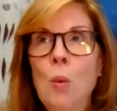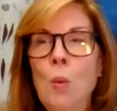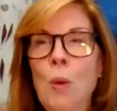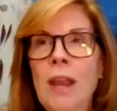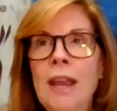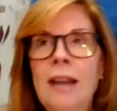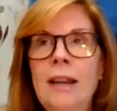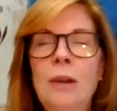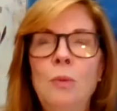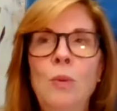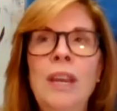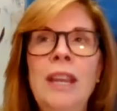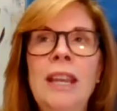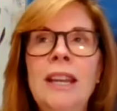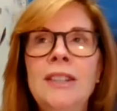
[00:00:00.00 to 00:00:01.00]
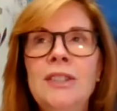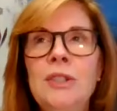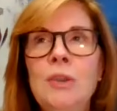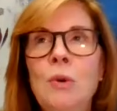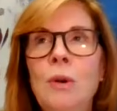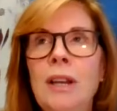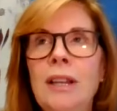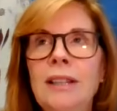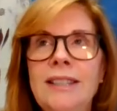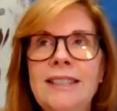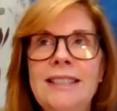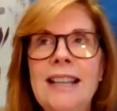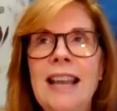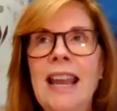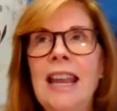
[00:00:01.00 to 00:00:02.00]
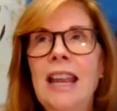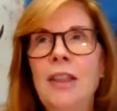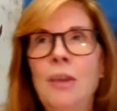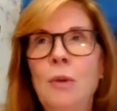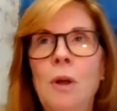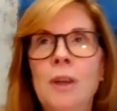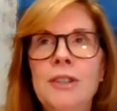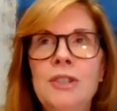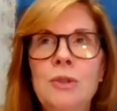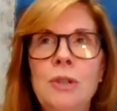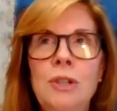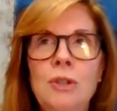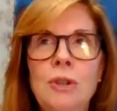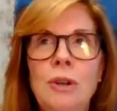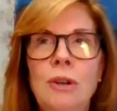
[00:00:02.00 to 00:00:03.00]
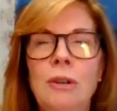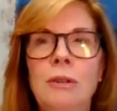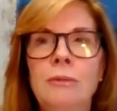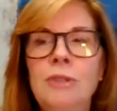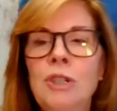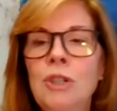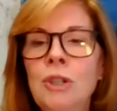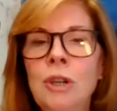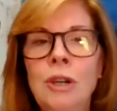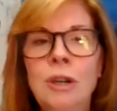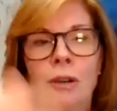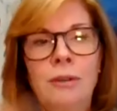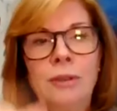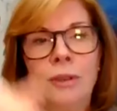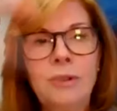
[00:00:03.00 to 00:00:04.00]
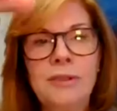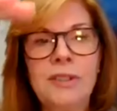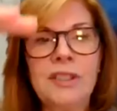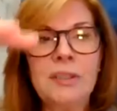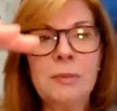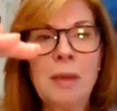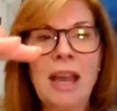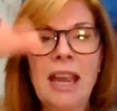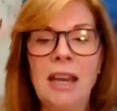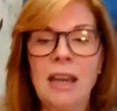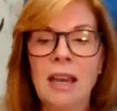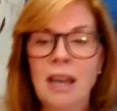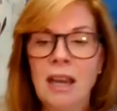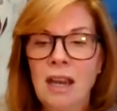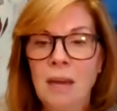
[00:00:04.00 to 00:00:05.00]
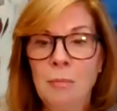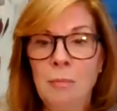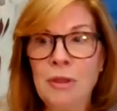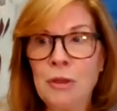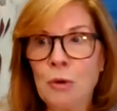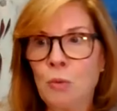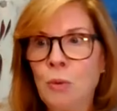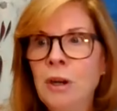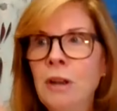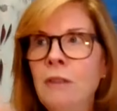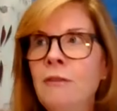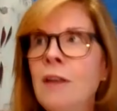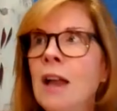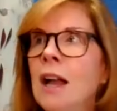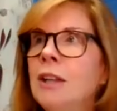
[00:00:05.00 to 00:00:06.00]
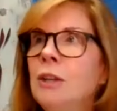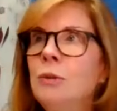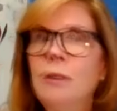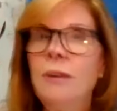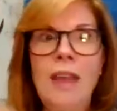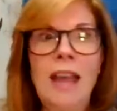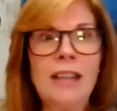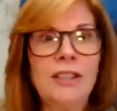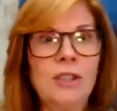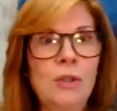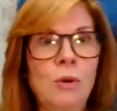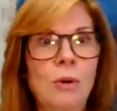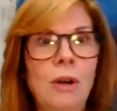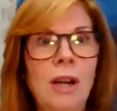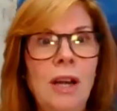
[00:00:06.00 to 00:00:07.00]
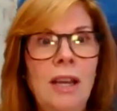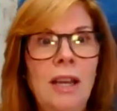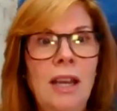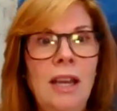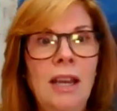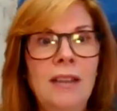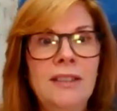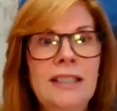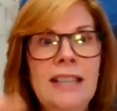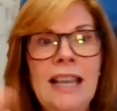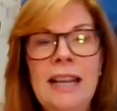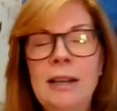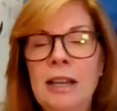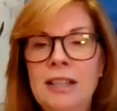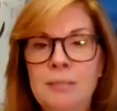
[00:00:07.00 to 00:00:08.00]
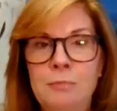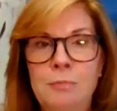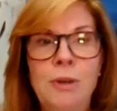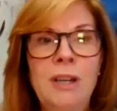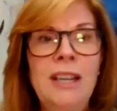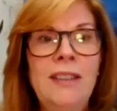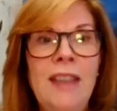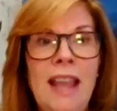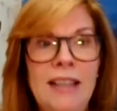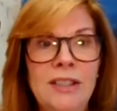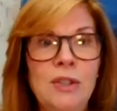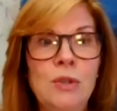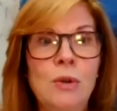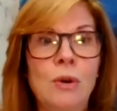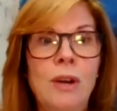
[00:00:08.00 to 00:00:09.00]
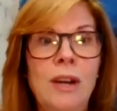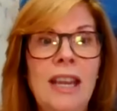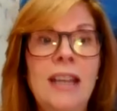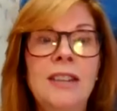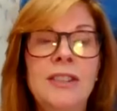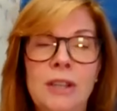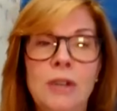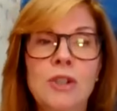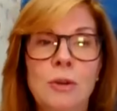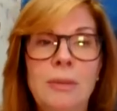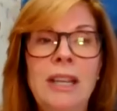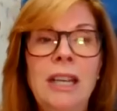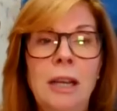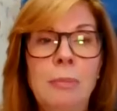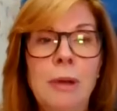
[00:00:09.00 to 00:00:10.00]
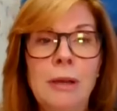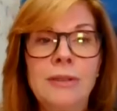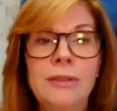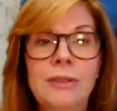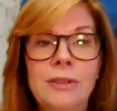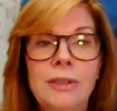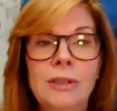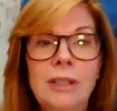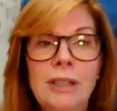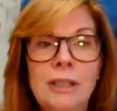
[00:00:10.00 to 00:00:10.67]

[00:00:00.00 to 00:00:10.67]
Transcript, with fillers: when mm. we get a story, let's say in the Wall Street Journal, sure, there's a spike. But the real value of that story is get is putting that story in social media post